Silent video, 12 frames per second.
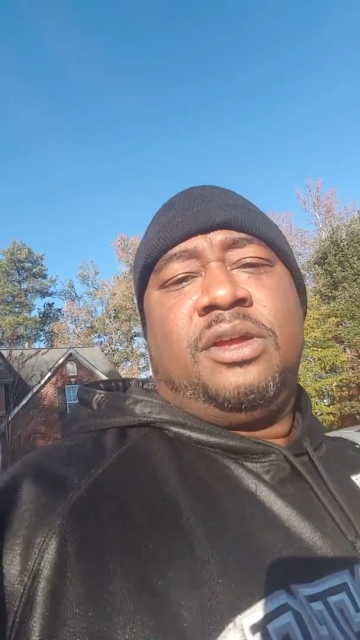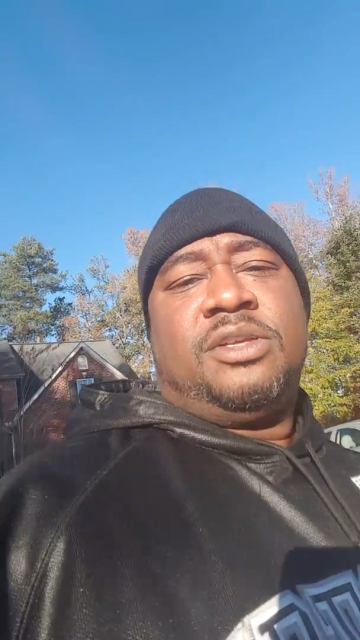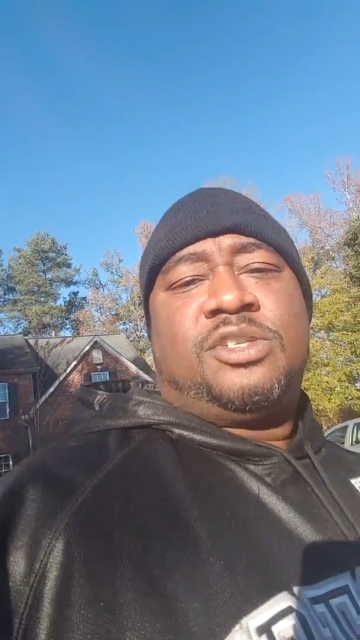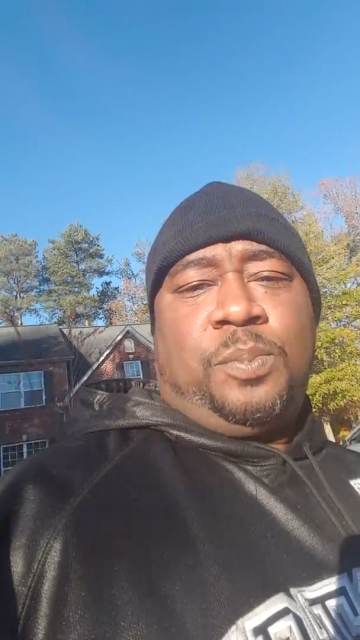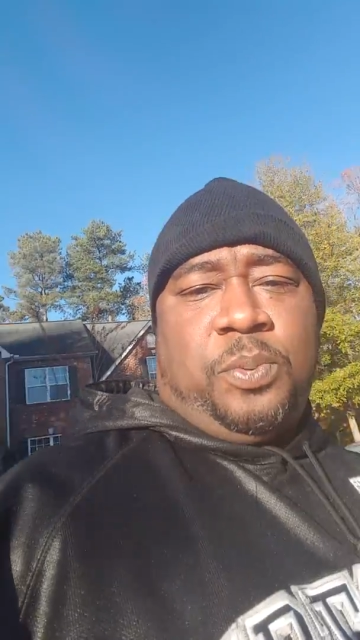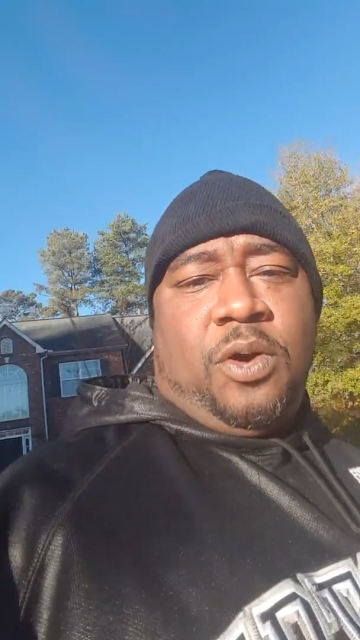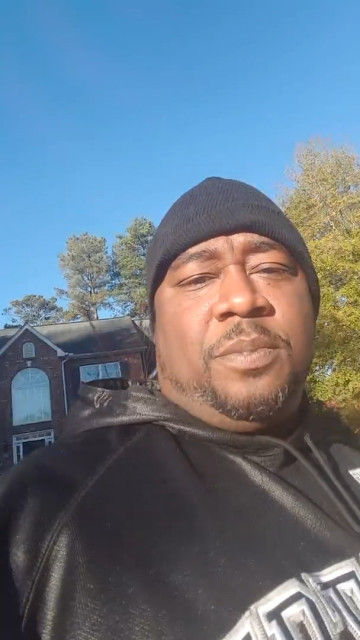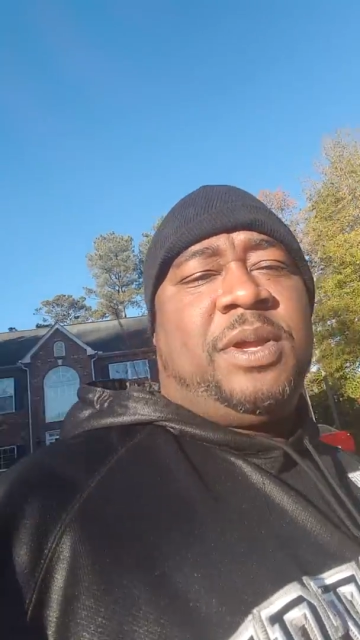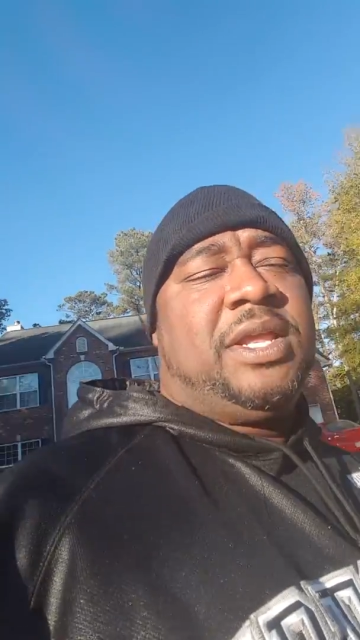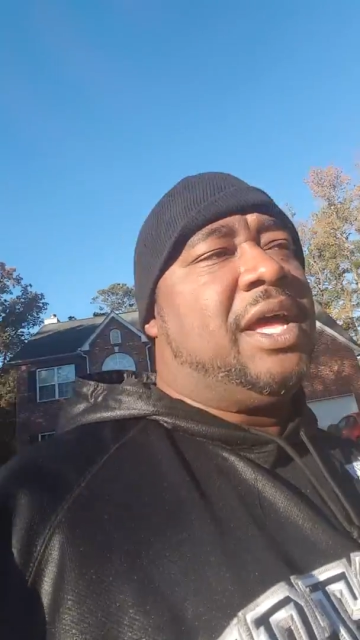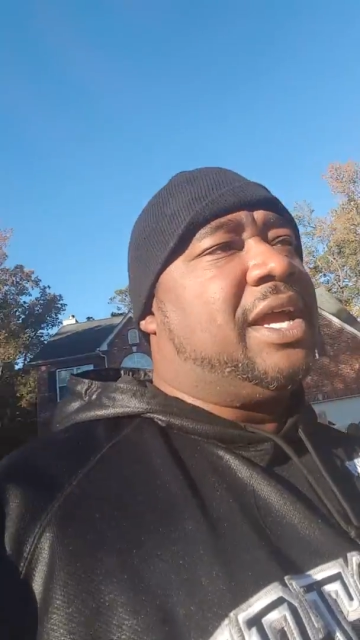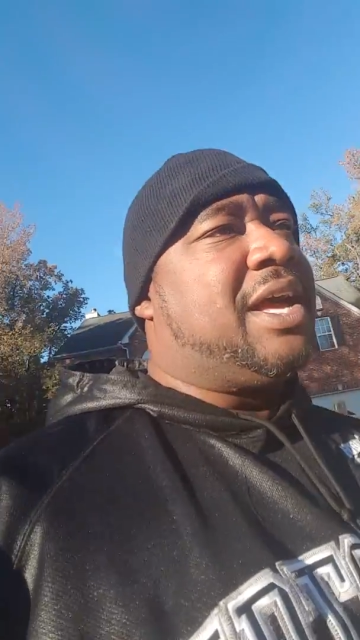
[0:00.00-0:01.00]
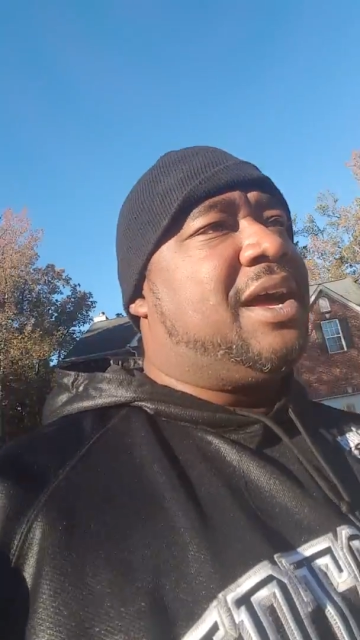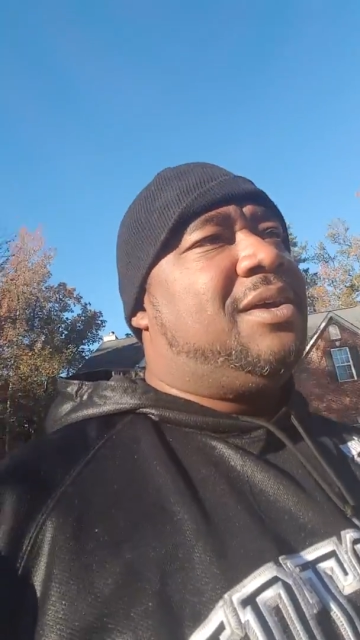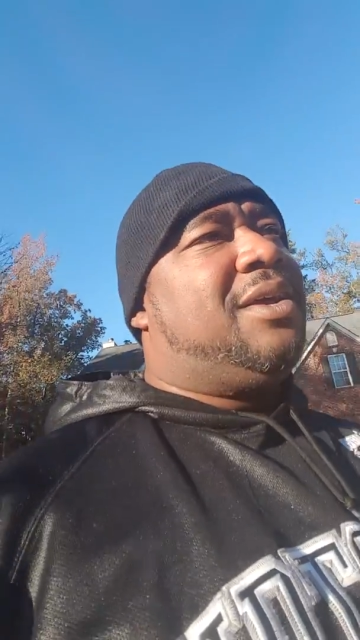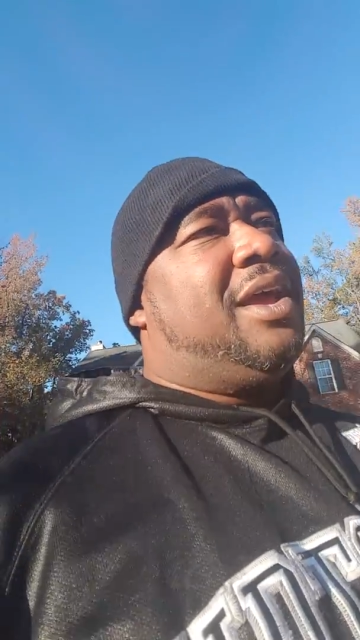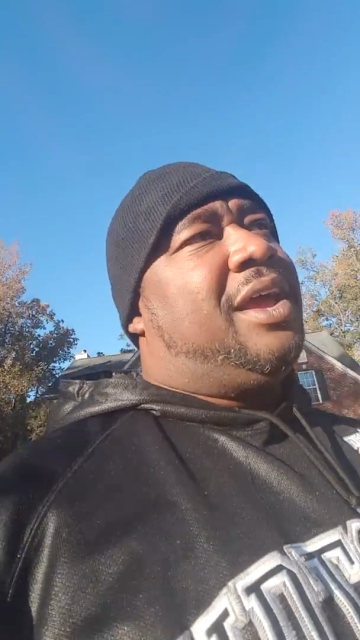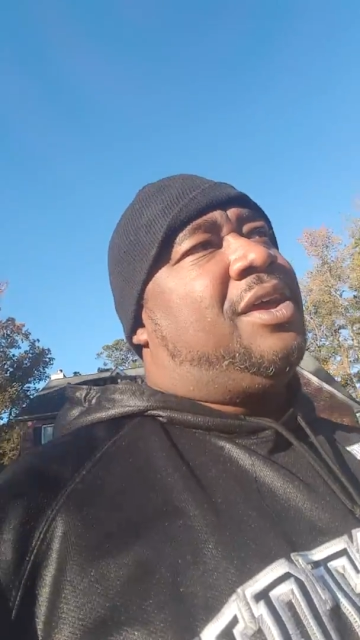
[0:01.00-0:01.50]
Support me like
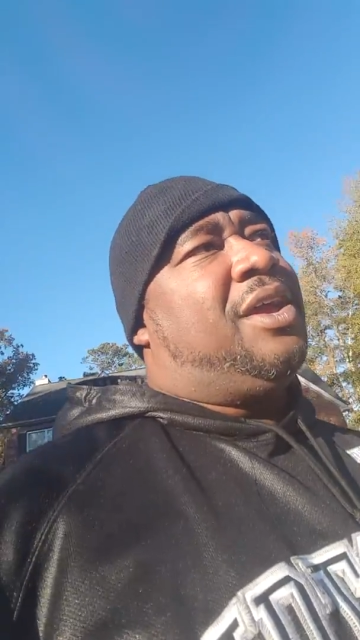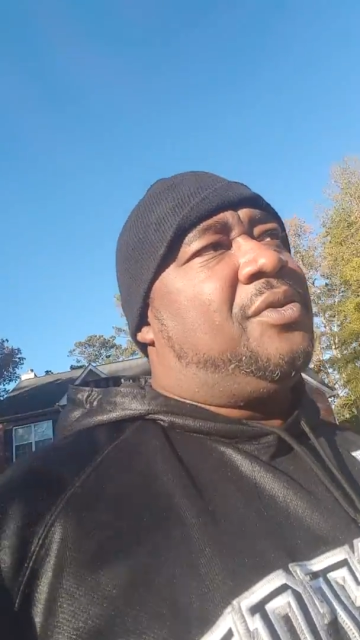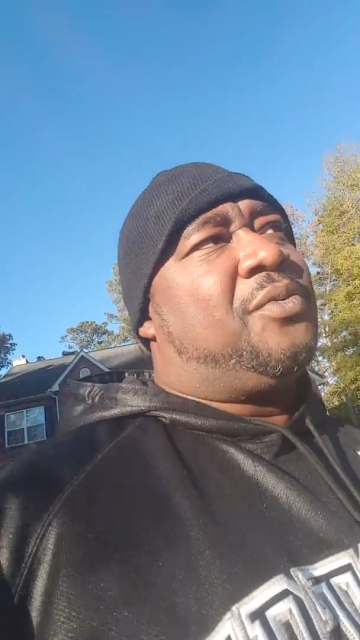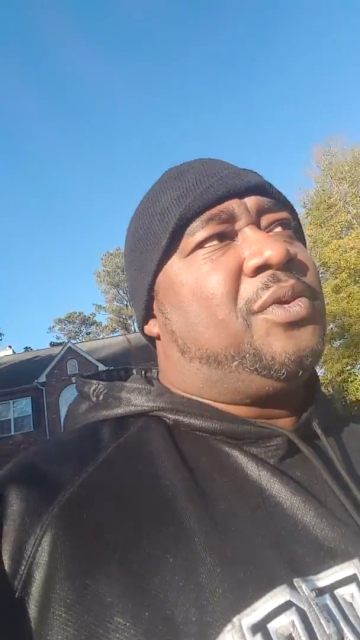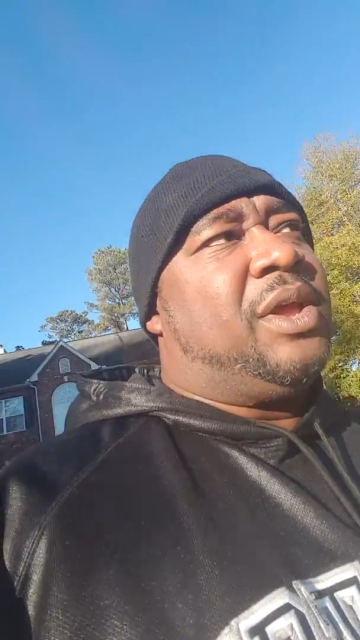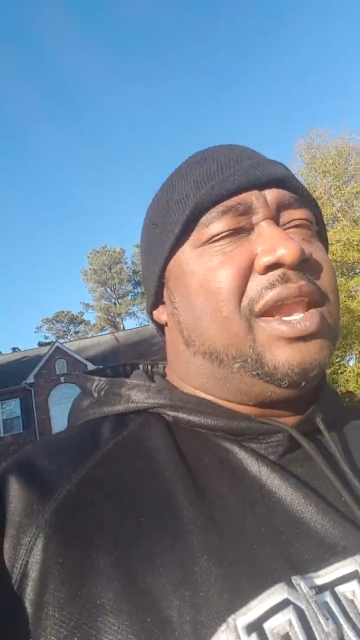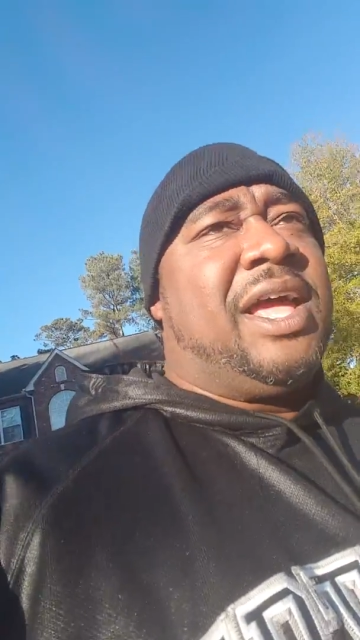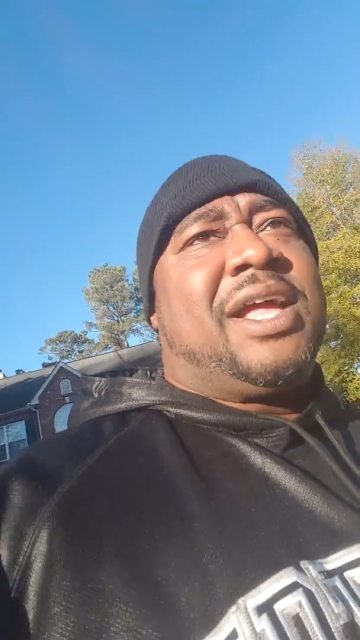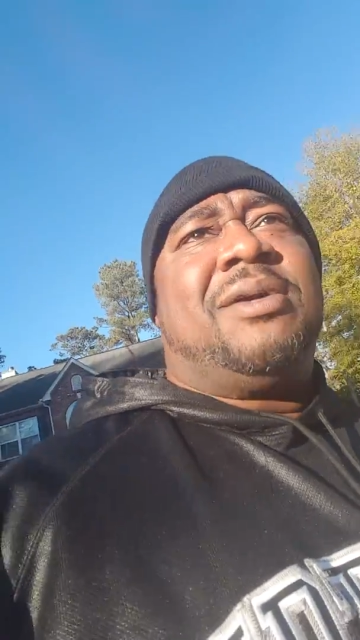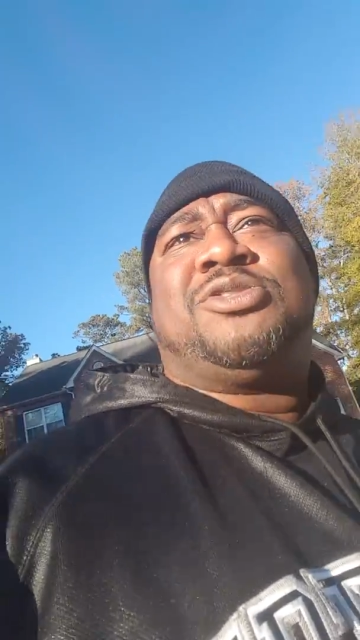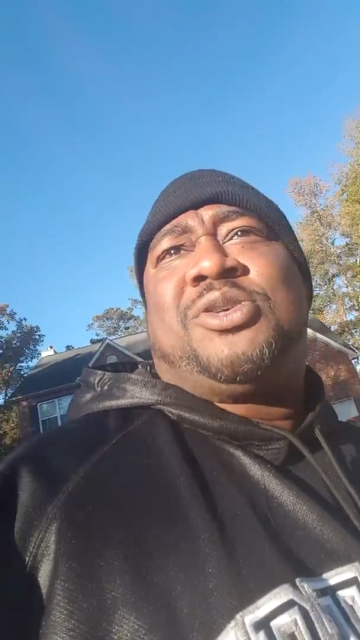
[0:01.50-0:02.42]
I'm